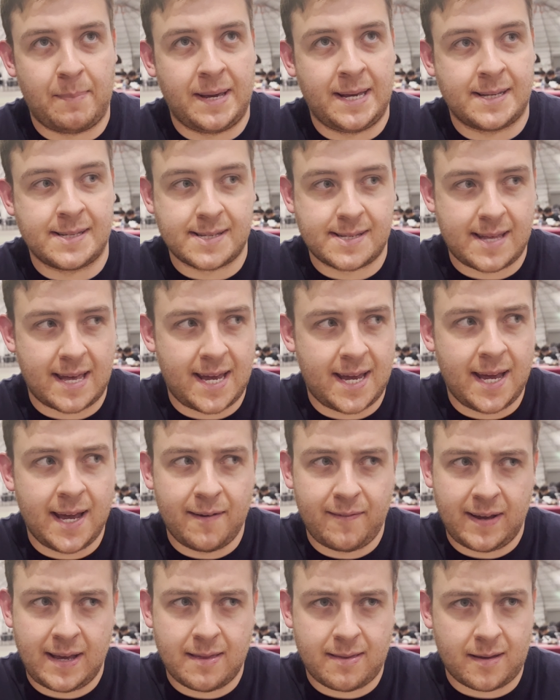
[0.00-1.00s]
means they
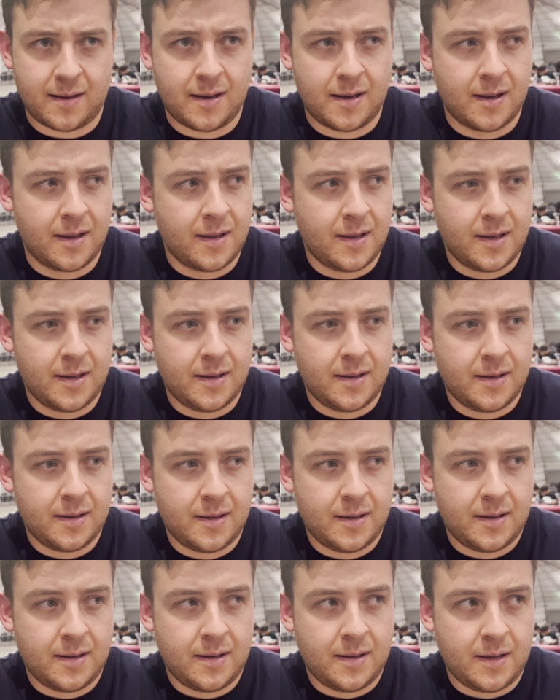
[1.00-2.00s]
have either,
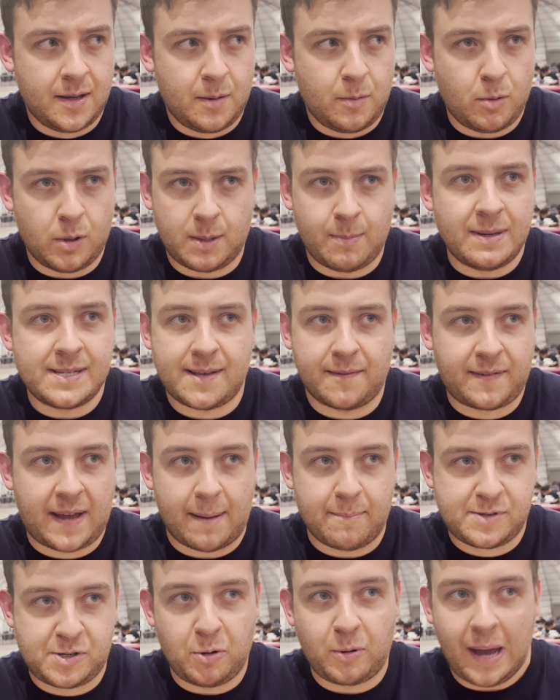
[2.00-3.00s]
well, it means they've
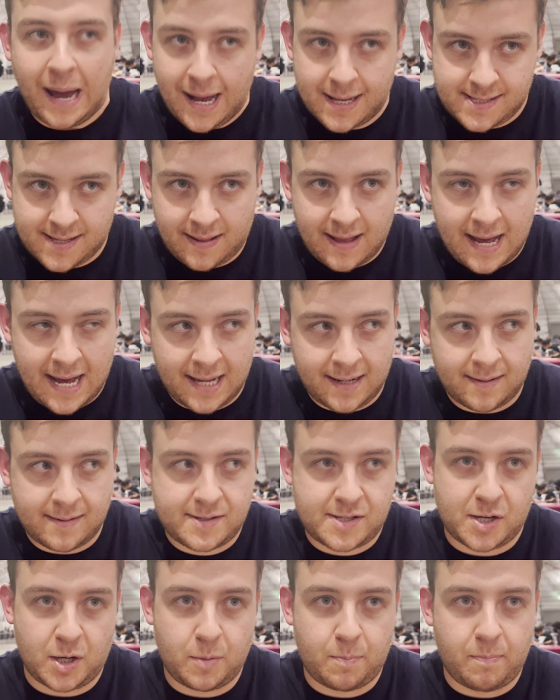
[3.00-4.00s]
kept two cards in their hand
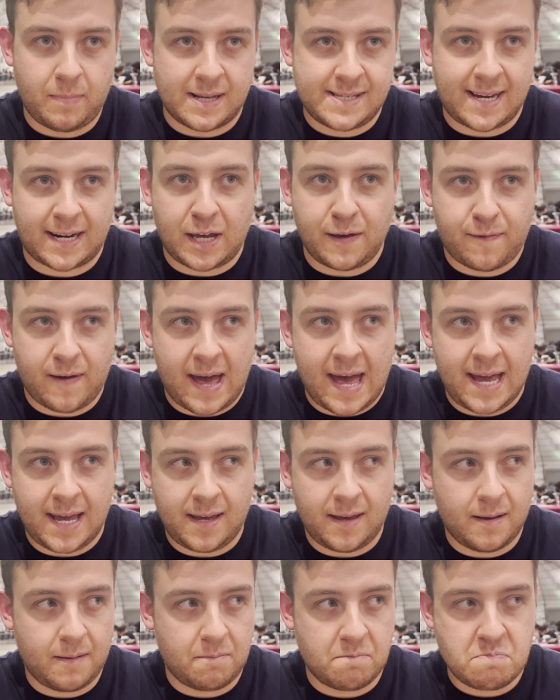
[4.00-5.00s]
to attack you for
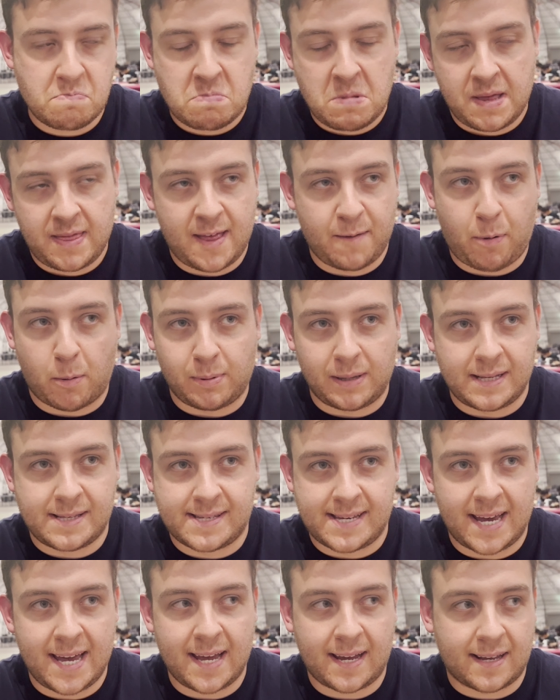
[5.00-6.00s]
eight. They've probably
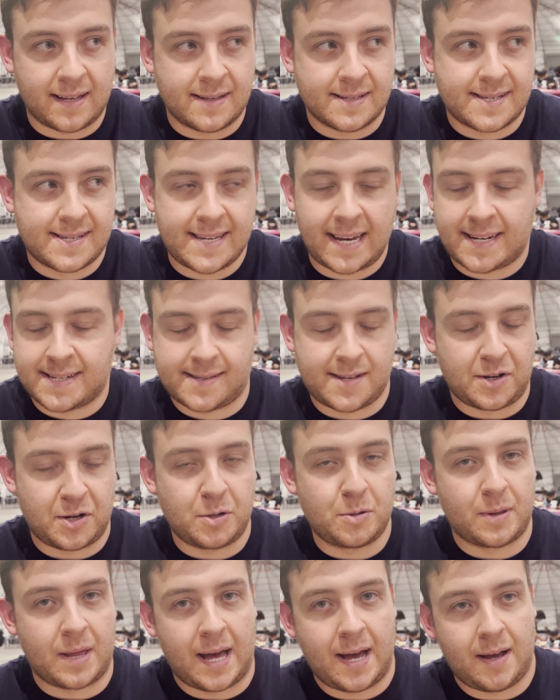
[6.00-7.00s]
taken six to
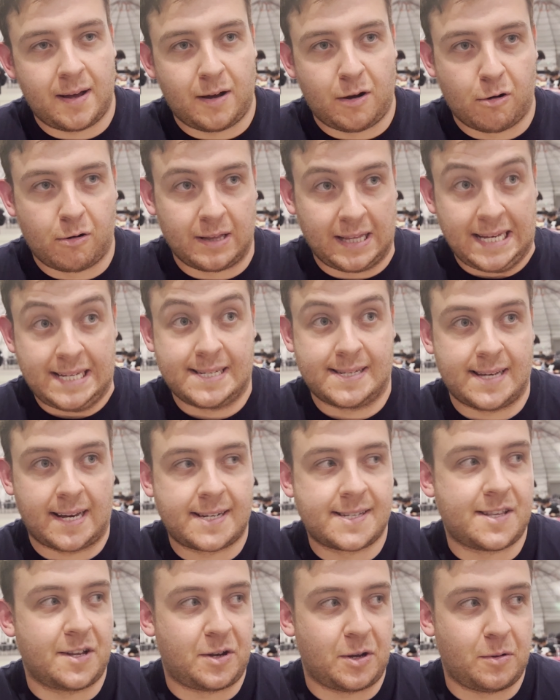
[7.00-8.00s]
do that, or at least
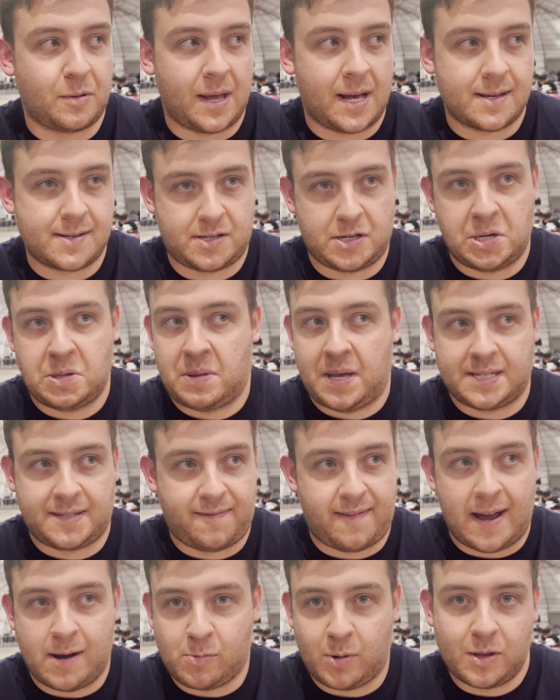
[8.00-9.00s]
six to do that, so that's
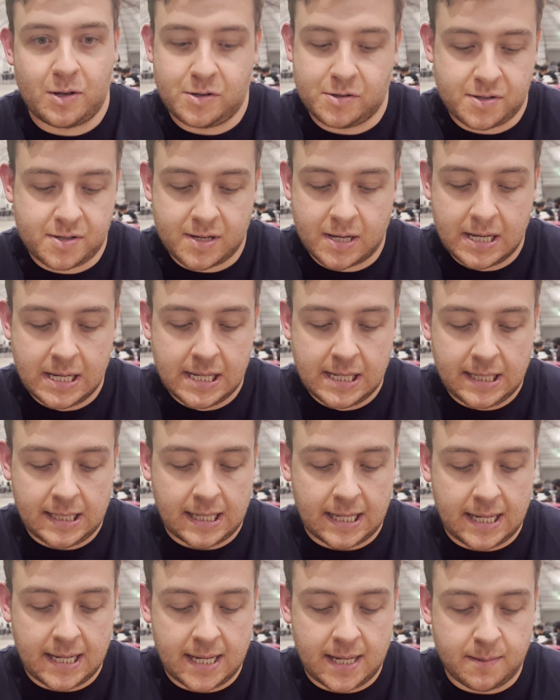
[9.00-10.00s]
fine with us.
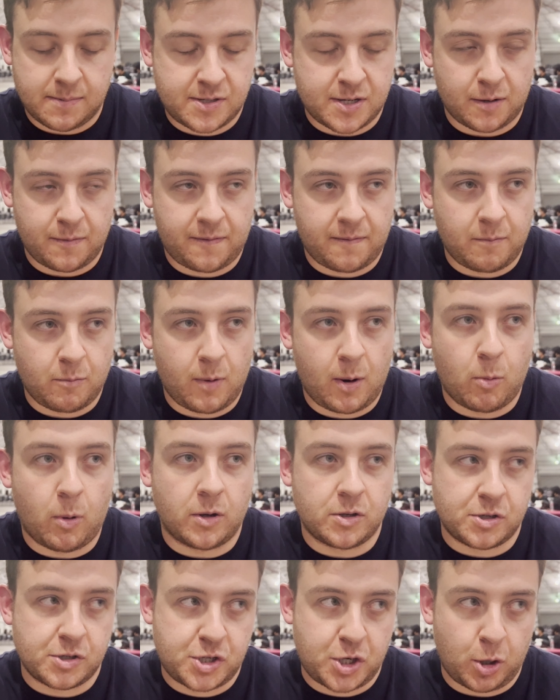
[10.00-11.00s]
Um, so we
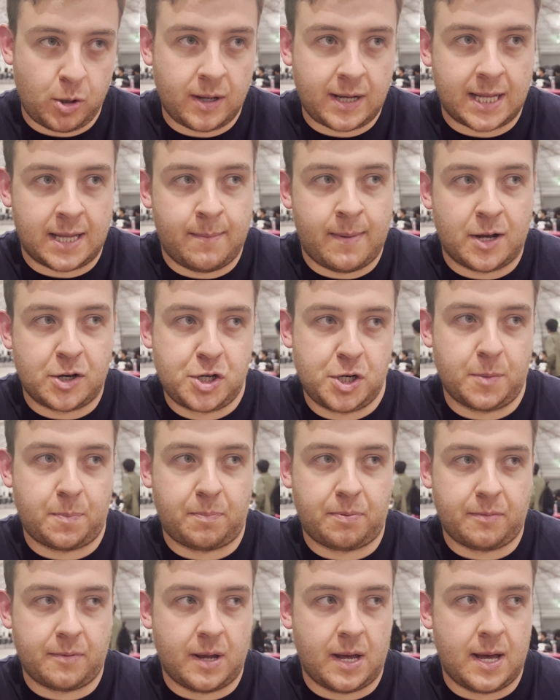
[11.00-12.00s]
want Tunic in the matchup
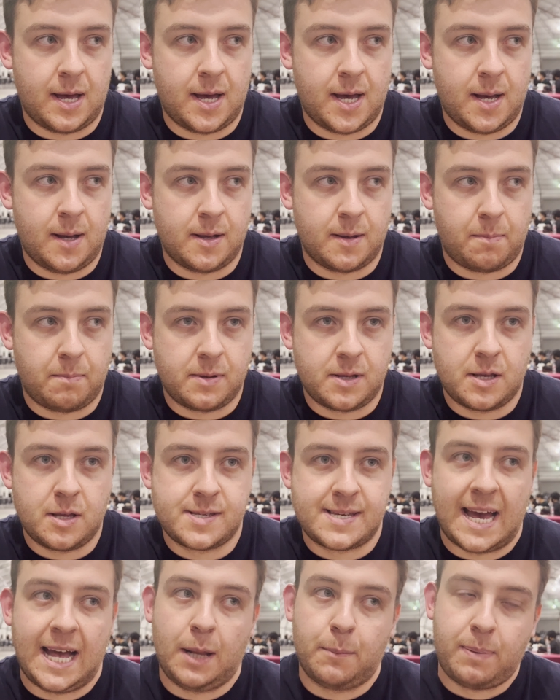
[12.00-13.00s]
uh,
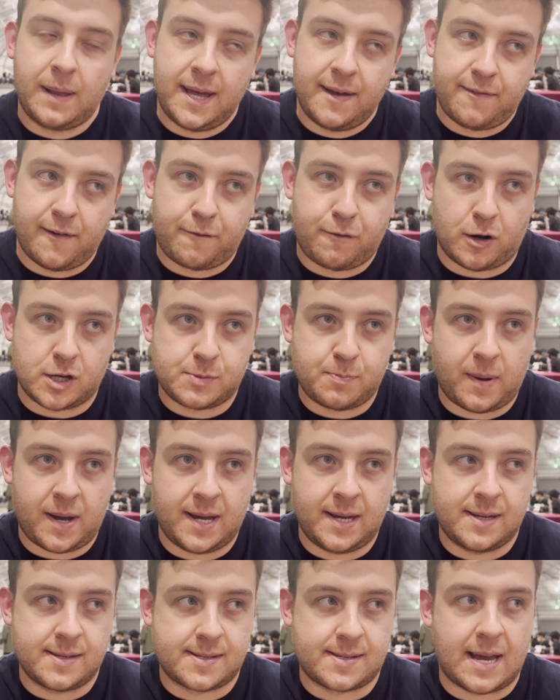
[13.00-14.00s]
to help pay for
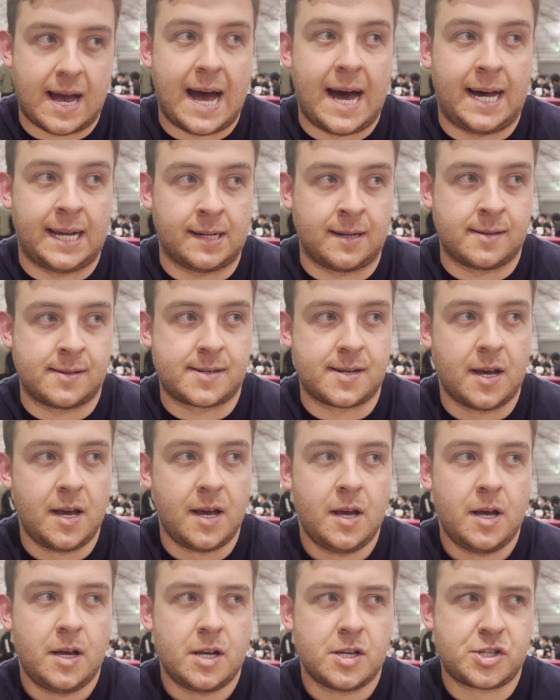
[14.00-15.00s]
Frostbites and
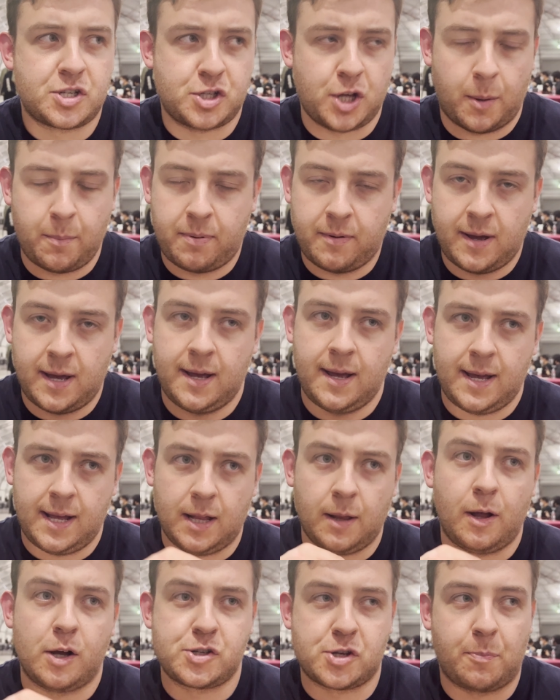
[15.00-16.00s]
stop. Uh,
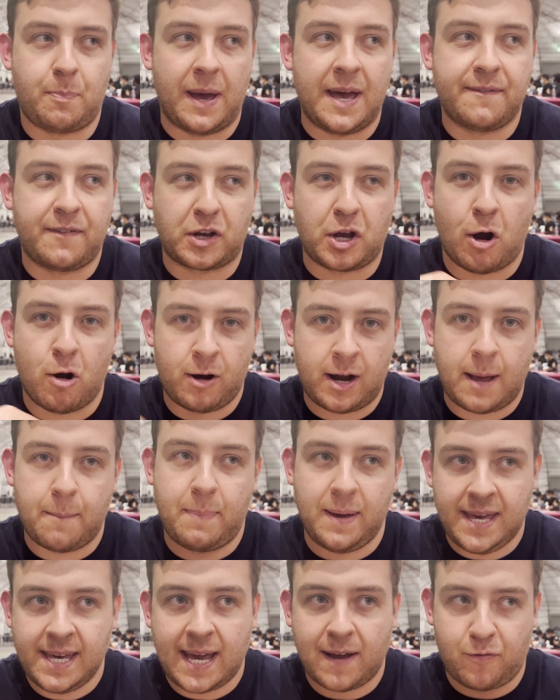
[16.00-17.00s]
it'll also pay for Coronet
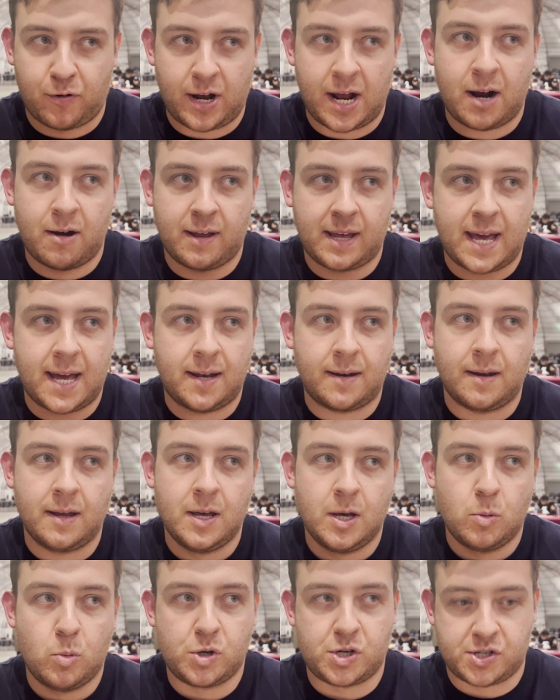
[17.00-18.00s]
Peak every now and again,
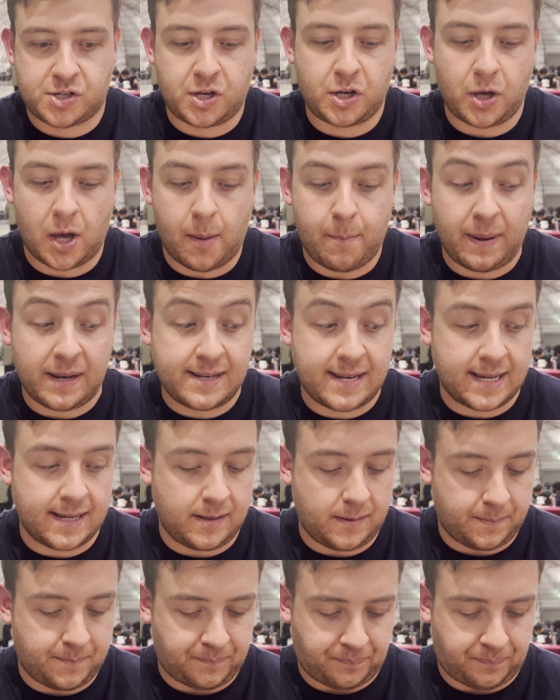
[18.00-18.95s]
which is a big deal.